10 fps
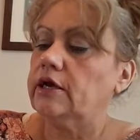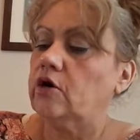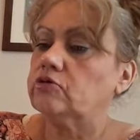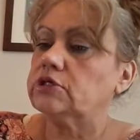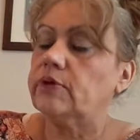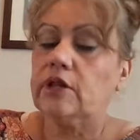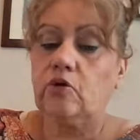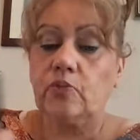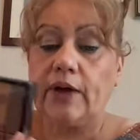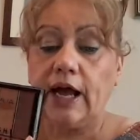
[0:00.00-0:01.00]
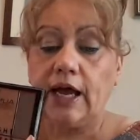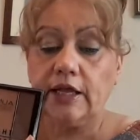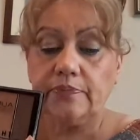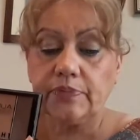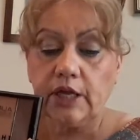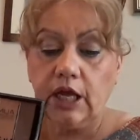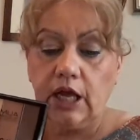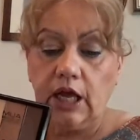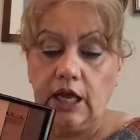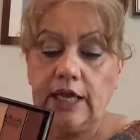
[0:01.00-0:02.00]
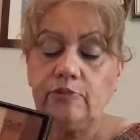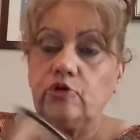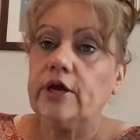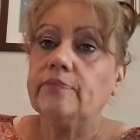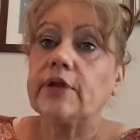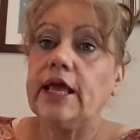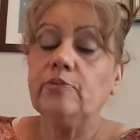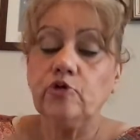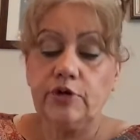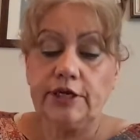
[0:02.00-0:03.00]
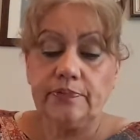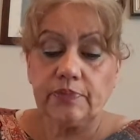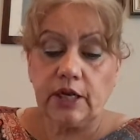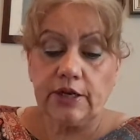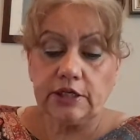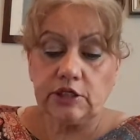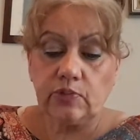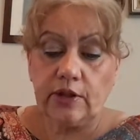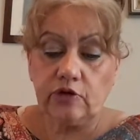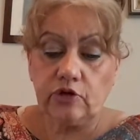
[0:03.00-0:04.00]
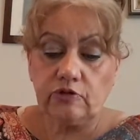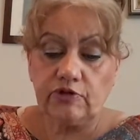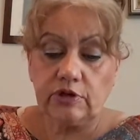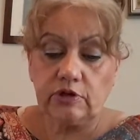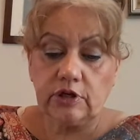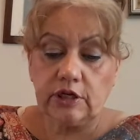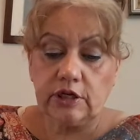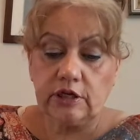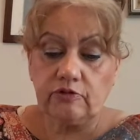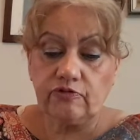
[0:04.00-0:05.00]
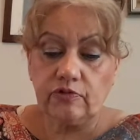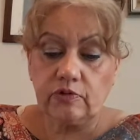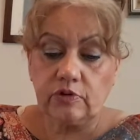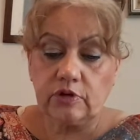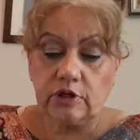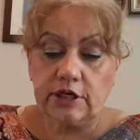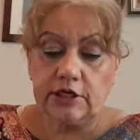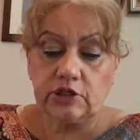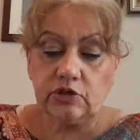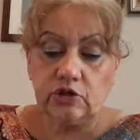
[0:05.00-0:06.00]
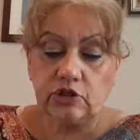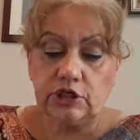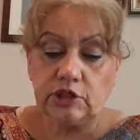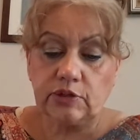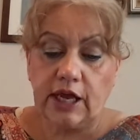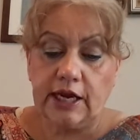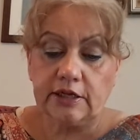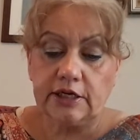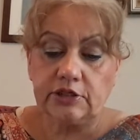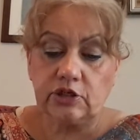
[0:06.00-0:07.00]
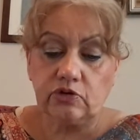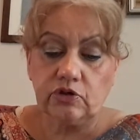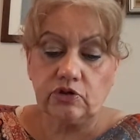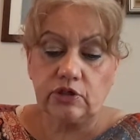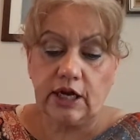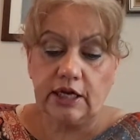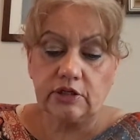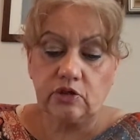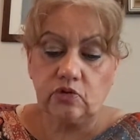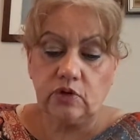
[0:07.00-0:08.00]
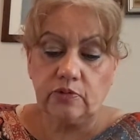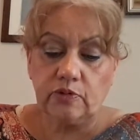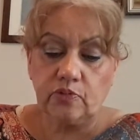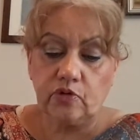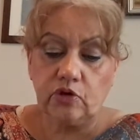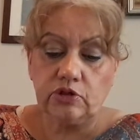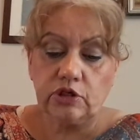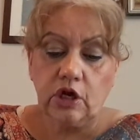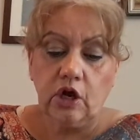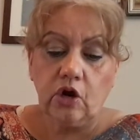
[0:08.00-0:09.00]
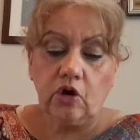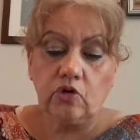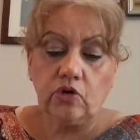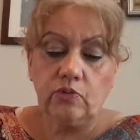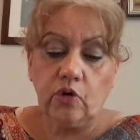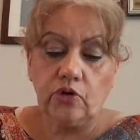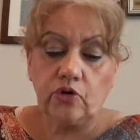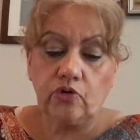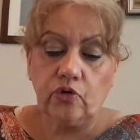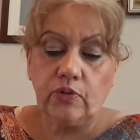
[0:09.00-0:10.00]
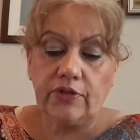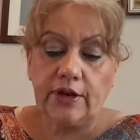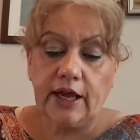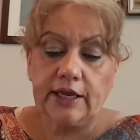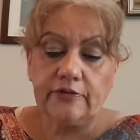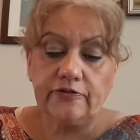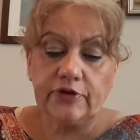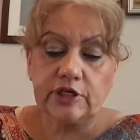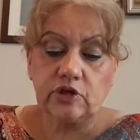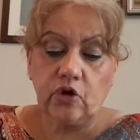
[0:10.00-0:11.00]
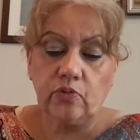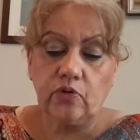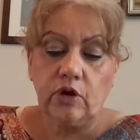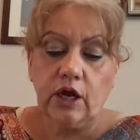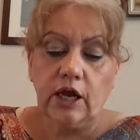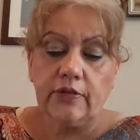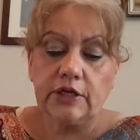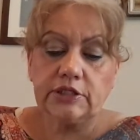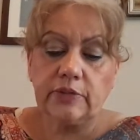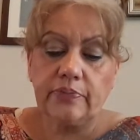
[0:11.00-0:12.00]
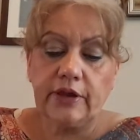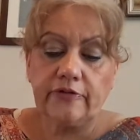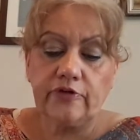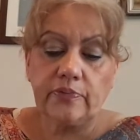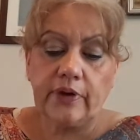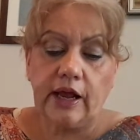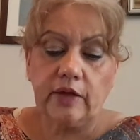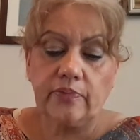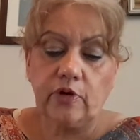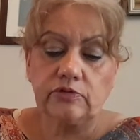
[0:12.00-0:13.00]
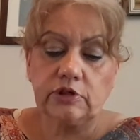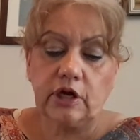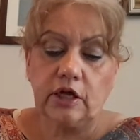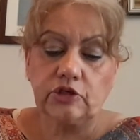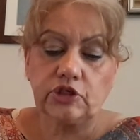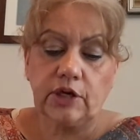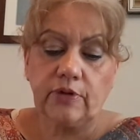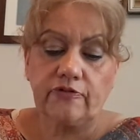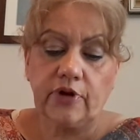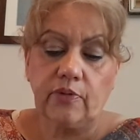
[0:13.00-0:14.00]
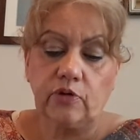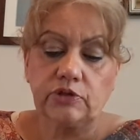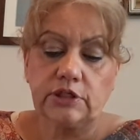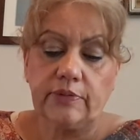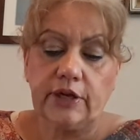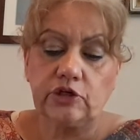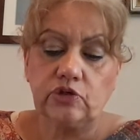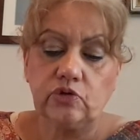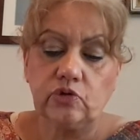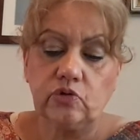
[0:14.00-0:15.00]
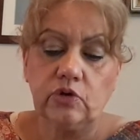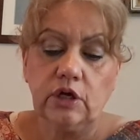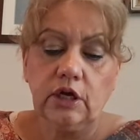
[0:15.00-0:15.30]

Ultimate Little Palette. MUA. And this is whether you're gracing your cheeks with highlighter, looking to add glow and with bronze, or going monochrome with an eye and face combo. This is a perfect palette building colour and shimmer for a multi-dimensional glow.